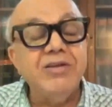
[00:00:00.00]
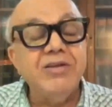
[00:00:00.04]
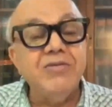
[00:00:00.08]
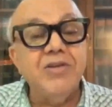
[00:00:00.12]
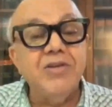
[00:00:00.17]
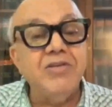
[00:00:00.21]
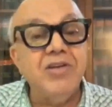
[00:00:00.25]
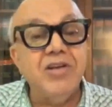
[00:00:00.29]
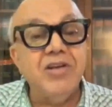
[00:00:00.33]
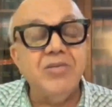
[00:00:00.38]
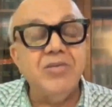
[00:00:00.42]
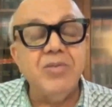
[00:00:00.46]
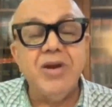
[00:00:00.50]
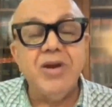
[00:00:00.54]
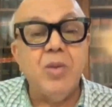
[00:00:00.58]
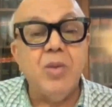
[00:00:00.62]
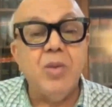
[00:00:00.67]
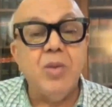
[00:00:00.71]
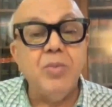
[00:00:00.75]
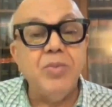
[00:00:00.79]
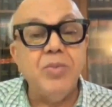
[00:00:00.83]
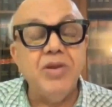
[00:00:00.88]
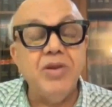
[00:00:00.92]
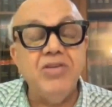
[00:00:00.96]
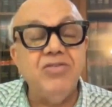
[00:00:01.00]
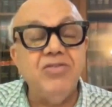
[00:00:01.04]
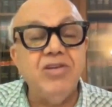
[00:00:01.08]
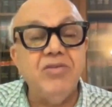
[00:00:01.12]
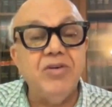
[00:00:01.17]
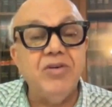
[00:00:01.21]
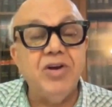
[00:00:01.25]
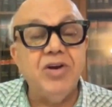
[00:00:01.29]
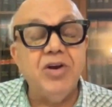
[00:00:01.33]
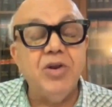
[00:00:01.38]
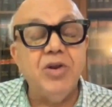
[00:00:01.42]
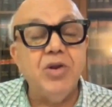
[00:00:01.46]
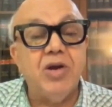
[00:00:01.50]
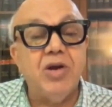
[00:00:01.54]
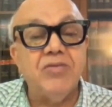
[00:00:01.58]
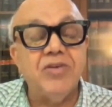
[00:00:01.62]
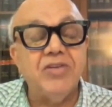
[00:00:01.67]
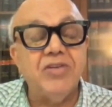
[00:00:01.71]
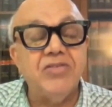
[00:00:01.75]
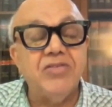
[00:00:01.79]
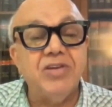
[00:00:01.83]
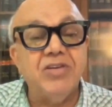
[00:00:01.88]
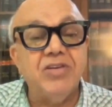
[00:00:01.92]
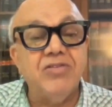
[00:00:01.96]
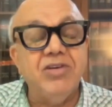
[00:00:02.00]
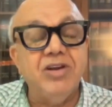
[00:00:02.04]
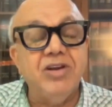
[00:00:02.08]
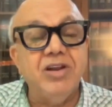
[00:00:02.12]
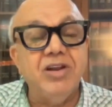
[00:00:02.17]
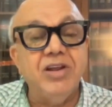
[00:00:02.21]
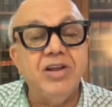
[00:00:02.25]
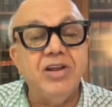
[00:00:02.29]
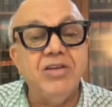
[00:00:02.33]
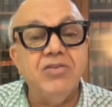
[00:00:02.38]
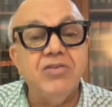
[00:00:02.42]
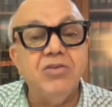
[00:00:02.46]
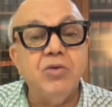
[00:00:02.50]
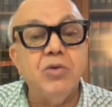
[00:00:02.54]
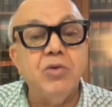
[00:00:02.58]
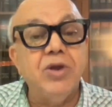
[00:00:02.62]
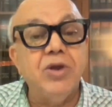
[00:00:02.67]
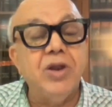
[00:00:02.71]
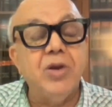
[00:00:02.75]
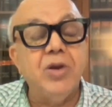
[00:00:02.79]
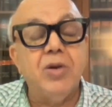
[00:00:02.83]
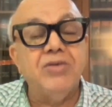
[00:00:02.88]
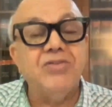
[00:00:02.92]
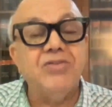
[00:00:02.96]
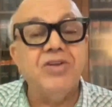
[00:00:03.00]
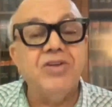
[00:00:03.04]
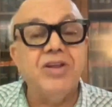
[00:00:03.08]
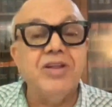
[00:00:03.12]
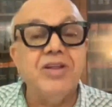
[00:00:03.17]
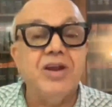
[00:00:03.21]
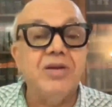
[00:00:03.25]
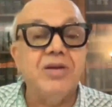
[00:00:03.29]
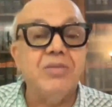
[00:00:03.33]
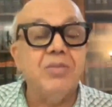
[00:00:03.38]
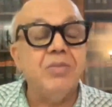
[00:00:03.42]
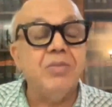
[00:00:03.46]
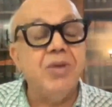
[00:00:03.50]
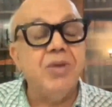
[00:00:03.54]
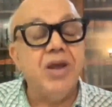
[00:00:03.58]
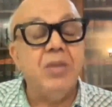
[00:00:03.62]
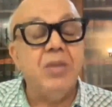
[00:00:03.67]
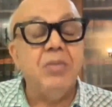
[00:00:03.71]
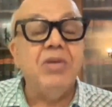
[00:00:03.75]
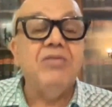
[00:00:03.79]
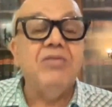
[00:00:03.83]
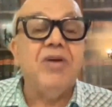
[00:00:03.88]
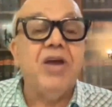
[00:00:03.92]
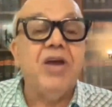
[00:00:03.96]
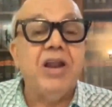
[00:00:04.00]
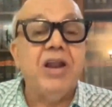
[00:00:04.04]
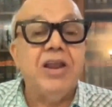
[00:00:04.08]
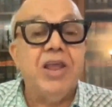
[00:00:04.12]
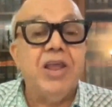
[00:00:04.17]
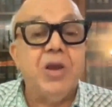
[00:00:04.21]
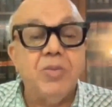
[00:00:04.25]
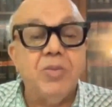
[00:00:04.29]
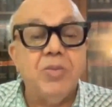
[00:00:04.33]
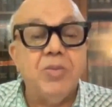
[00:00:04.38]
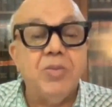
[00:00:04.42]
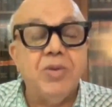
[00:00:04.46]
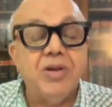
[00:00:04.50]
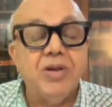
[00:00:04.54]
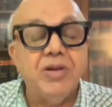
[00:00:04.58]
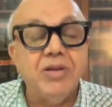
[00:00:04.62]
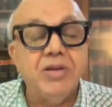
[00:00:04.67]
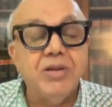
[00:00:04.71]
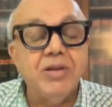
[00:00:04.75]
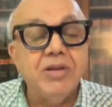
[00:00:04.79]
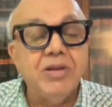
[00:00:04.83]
If the judgment copy is given to you after 60 days, you cannot say that my appeal file kiya appeal.